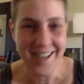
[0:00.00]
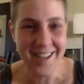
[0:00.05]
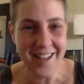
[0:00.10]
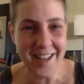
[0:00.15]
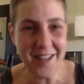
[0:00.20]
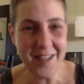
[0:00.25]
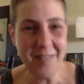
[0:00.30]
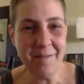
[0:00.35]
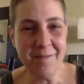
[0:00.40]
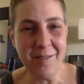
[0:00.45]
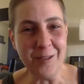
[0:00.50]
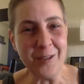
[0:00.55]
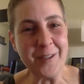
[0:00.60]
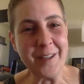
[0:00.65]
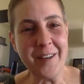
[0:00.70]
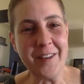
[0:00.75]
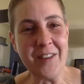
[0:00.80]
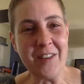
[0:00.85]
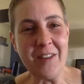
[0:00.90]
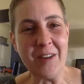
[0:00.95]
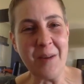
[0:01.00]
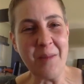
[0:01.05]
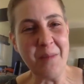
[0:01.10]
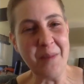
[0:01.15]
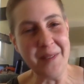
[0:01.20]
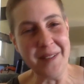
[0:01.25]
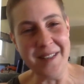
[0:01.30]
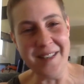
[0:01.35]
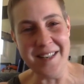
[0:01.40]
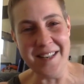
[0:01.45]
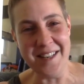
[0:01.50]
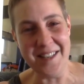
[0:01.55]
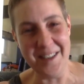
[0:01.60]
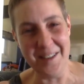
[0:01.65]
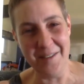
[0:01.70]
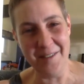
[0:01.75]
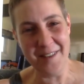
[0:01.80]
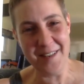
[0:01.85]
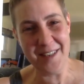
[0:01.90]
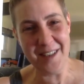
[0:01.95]
that the fullness and completeness
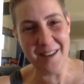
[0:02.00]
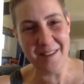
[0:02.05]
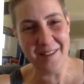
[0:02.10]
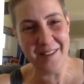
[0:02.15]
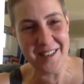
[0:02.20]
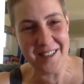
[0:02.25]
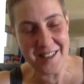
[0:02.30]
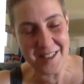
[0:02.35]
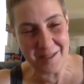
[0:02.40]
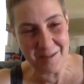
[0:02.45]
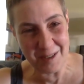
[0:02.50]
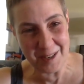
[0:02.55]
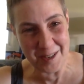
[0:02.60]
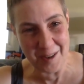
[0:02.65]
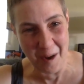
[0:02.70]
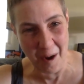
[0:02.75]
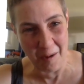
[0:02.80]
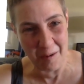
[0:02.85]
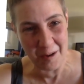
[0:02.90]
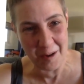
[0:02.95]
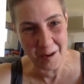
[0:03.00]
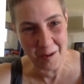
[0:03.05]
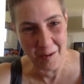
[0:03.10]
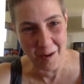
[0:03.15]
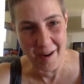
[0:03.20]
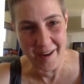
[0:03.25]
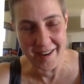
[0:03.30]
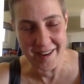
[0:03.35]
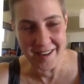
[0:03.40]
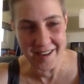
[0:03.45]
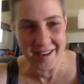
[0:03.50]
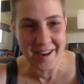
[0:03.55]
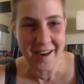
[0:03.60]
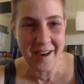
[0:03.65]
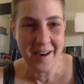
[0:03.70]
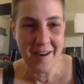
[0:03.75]
of this evidence was not required